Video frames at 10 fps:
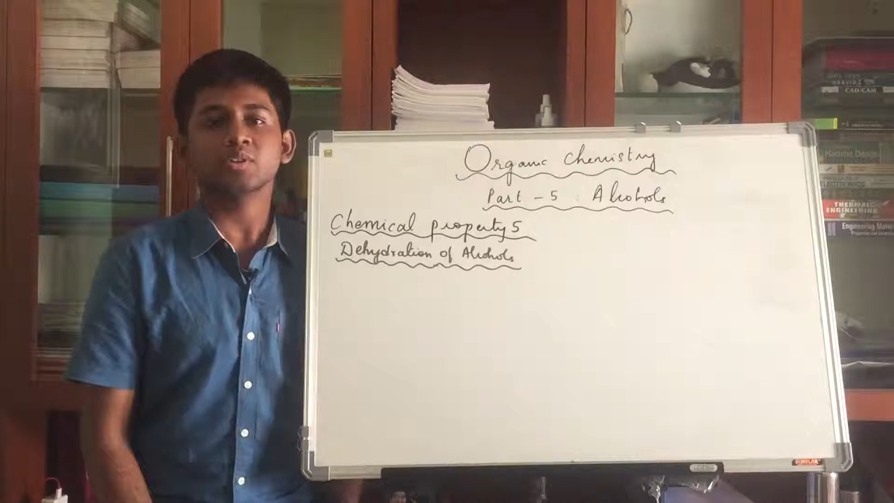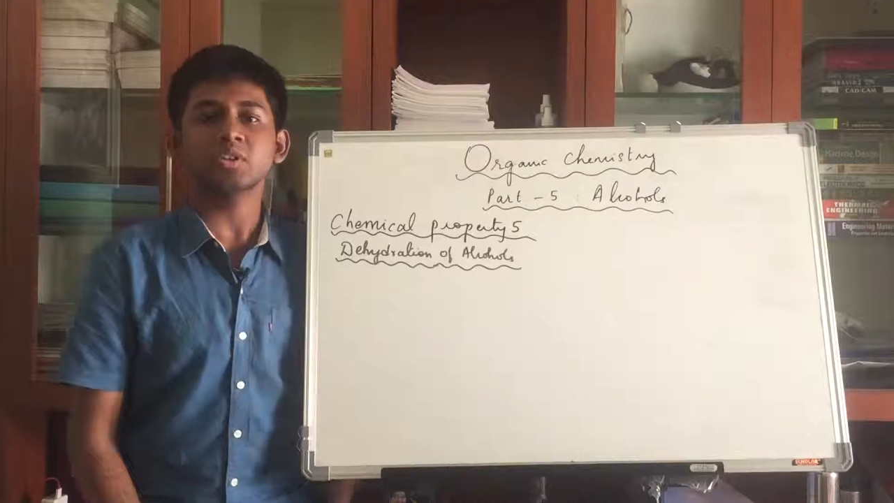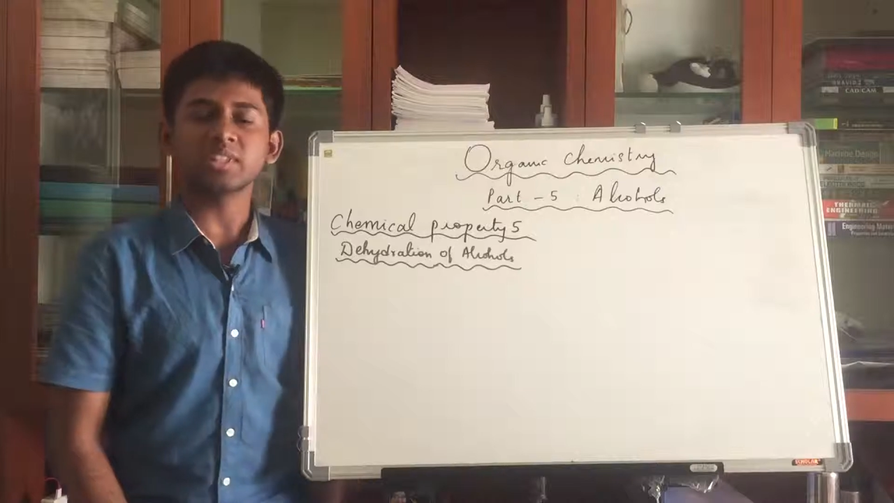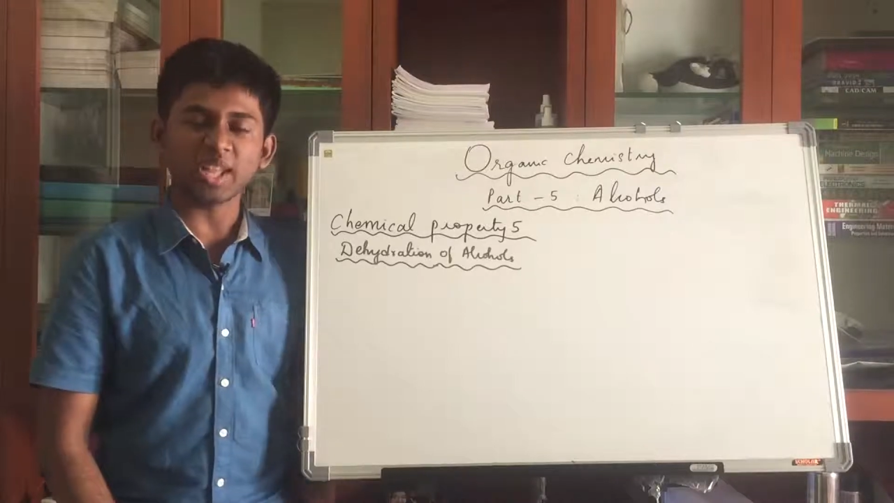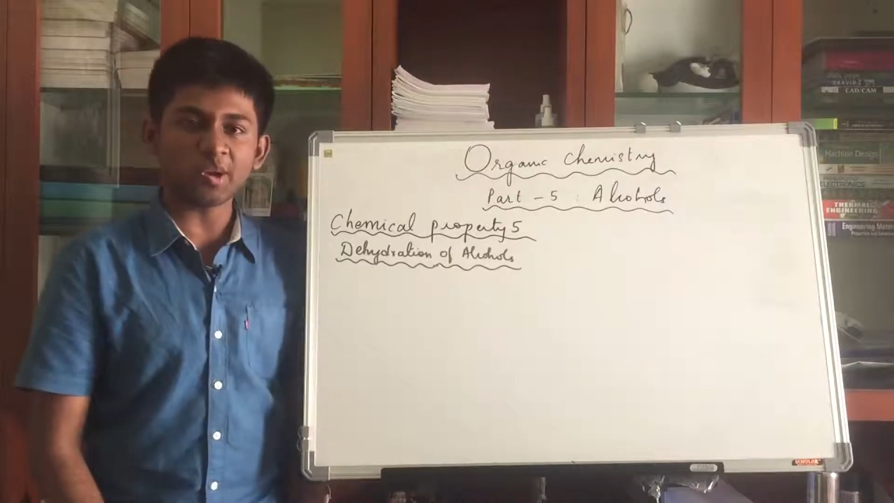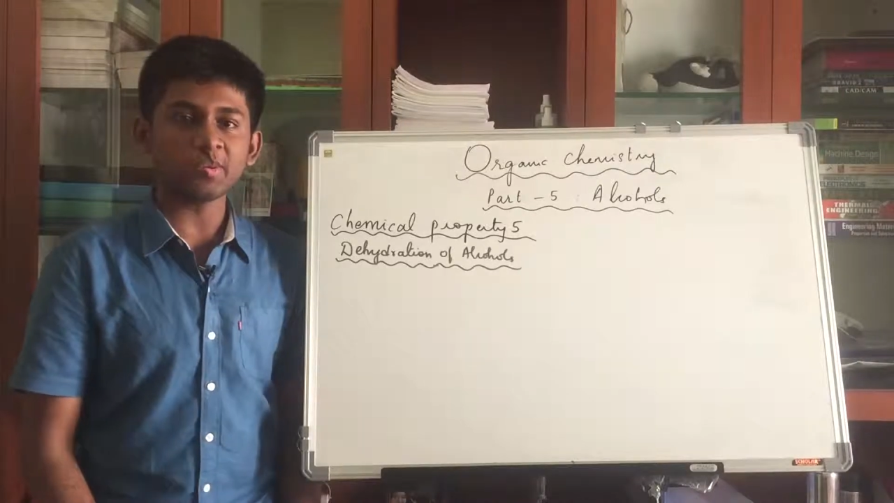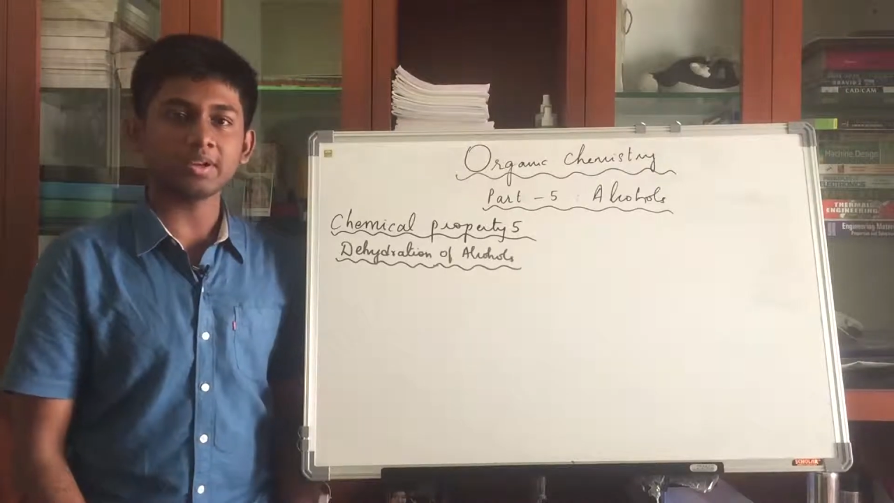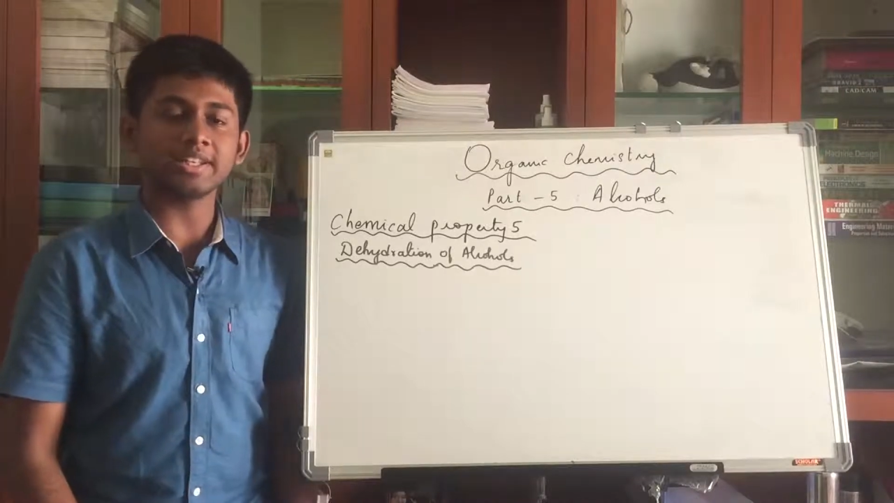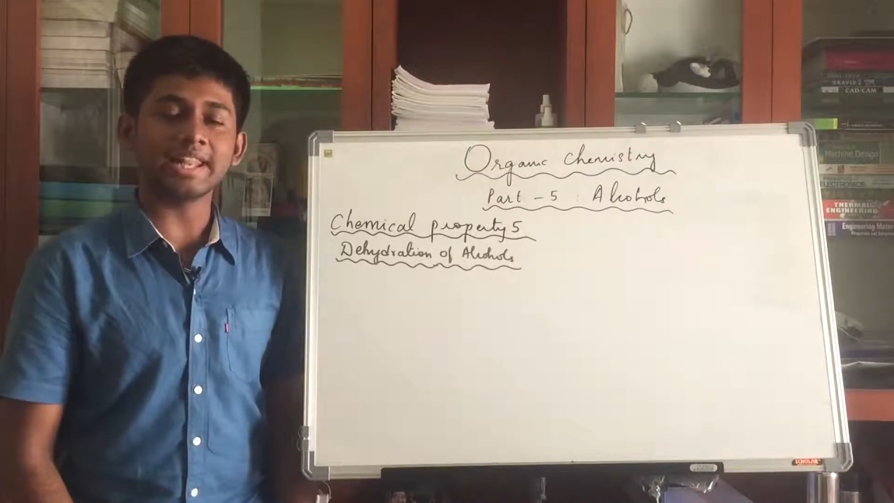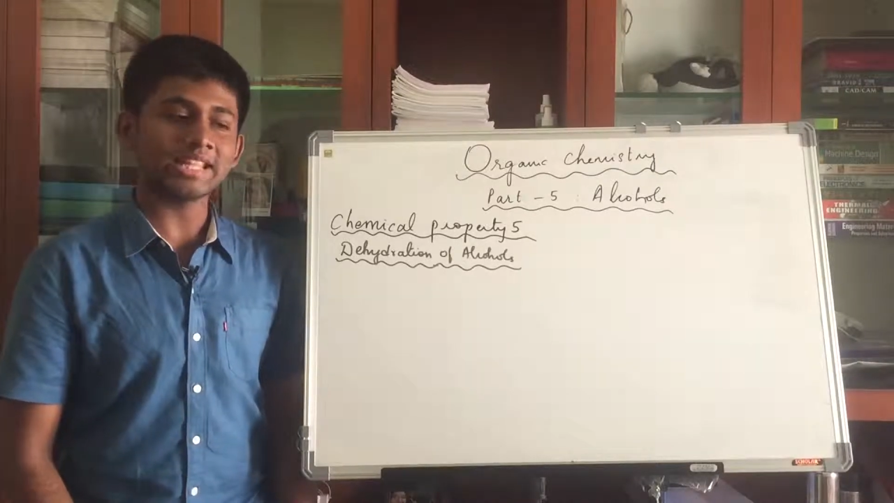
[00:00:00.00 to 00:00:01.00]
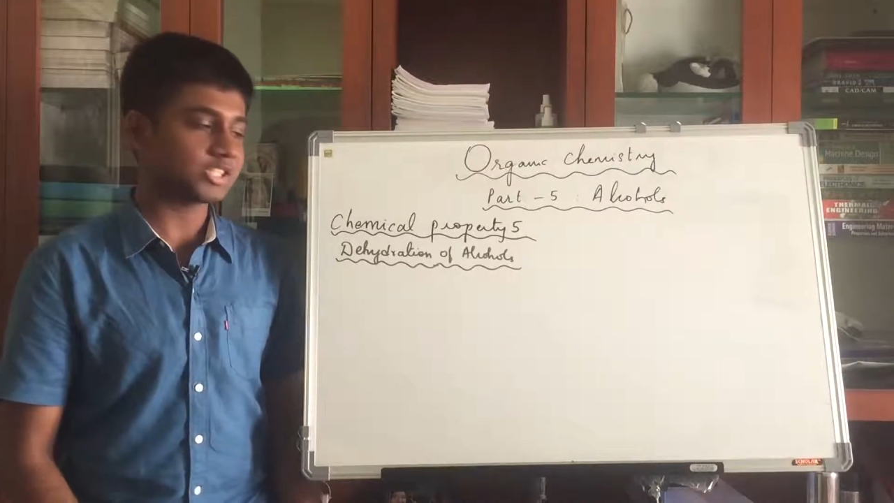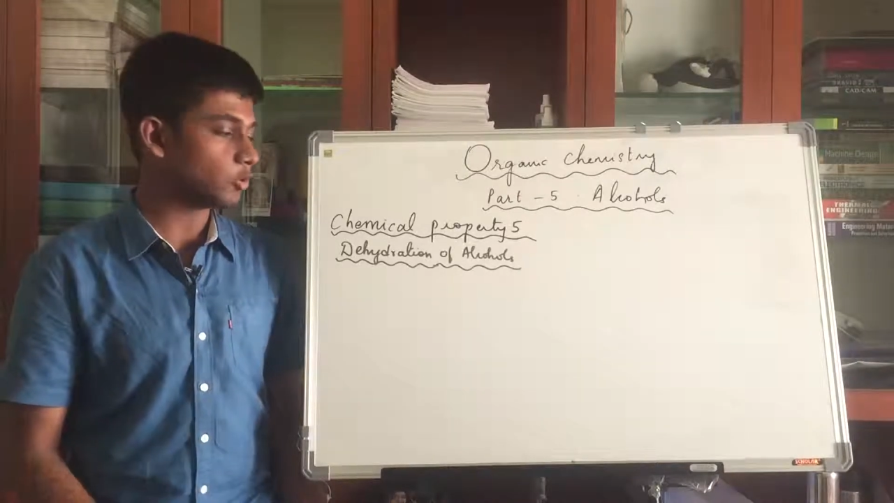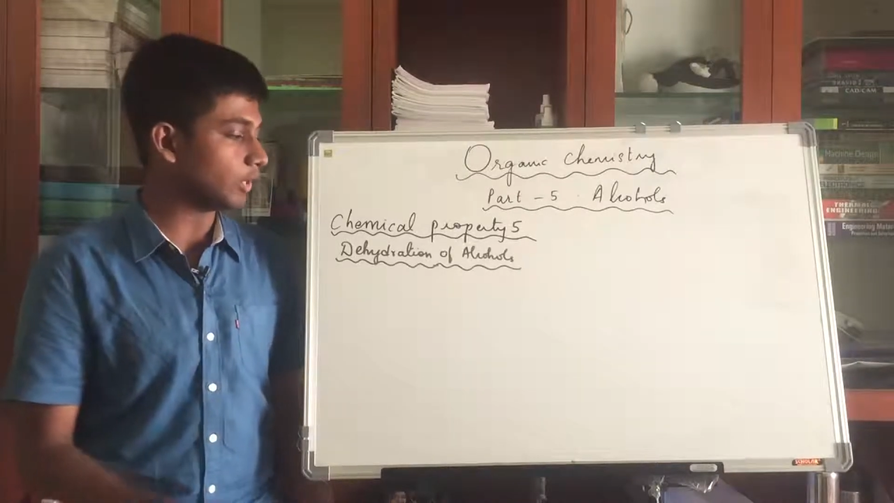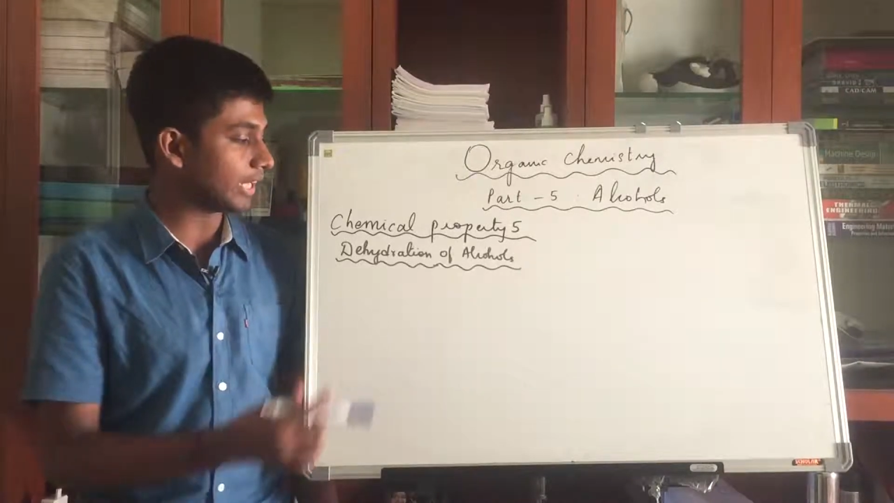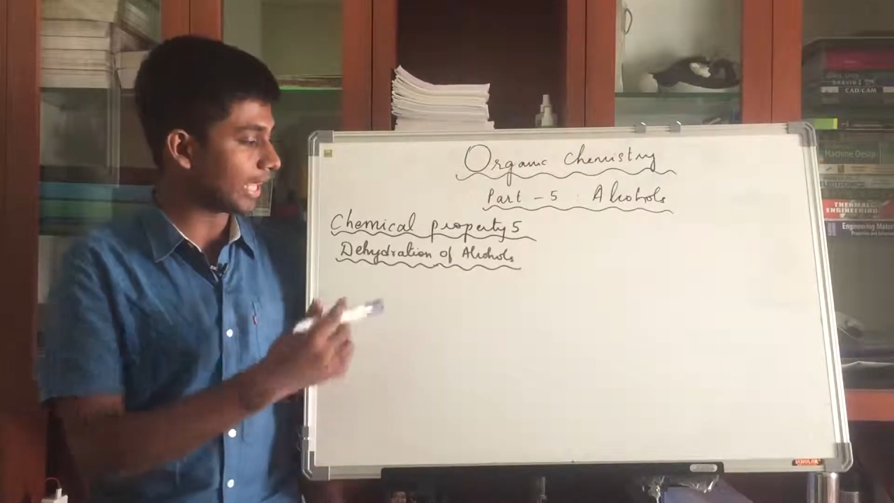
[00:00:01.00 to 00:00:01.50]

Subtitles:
So now let's do the